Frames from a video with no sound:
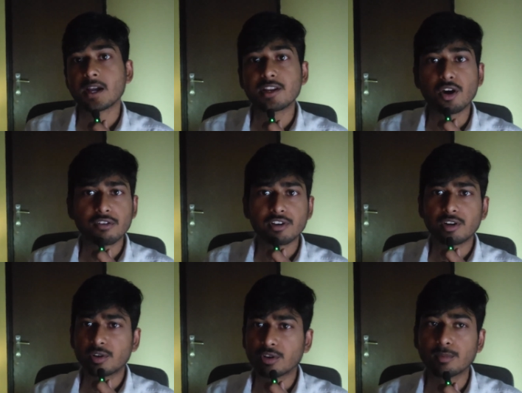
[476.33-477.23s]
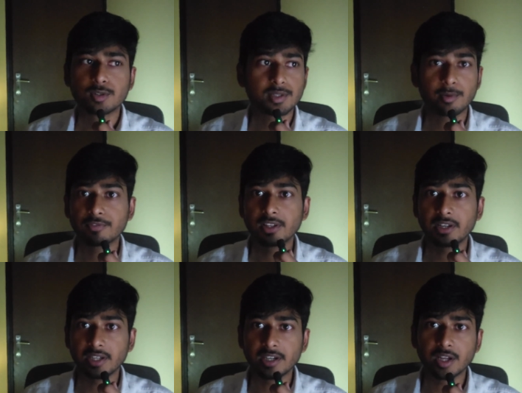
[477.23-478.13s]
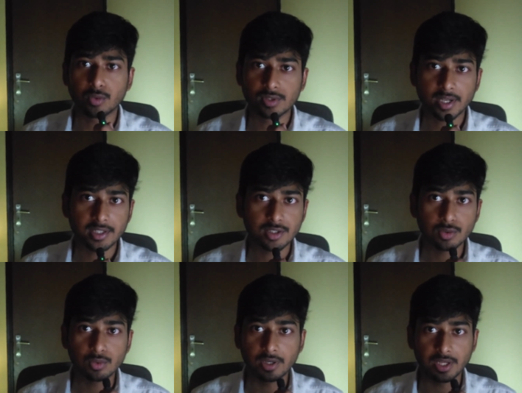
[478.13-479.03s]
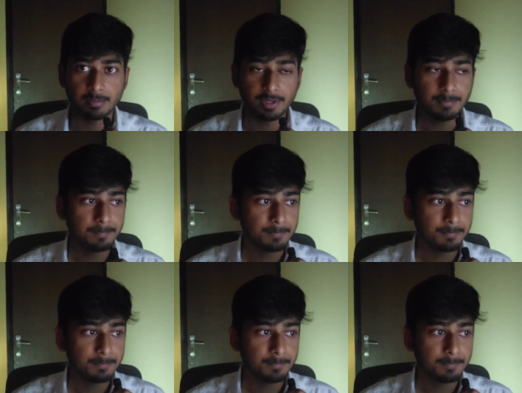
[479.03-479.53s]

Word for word: Now I want to talk about some of the real downsides to D N B,